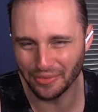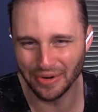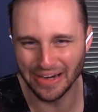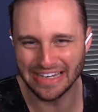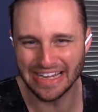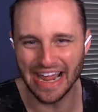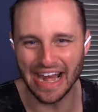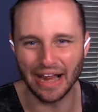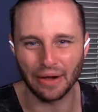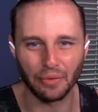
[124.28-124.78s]
we,
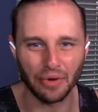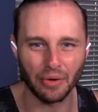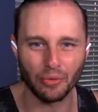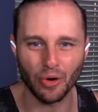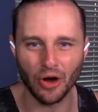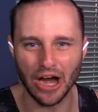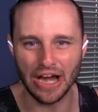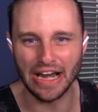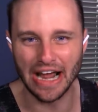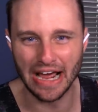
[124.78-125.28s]
did it. We're,
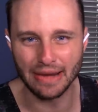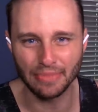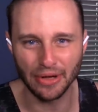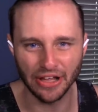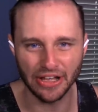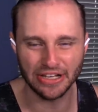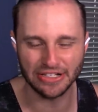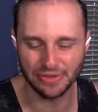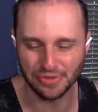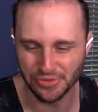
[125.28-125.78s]
we're at 9
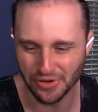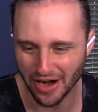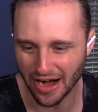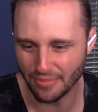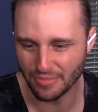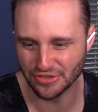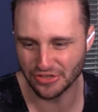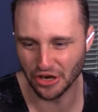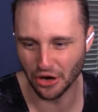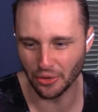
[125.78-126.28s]
million
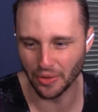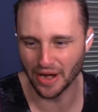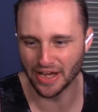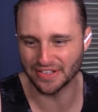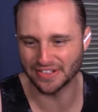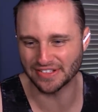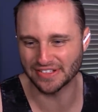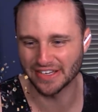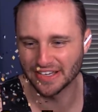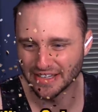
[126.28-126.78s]
subscribers. Go
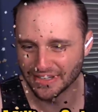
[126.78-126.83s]
us.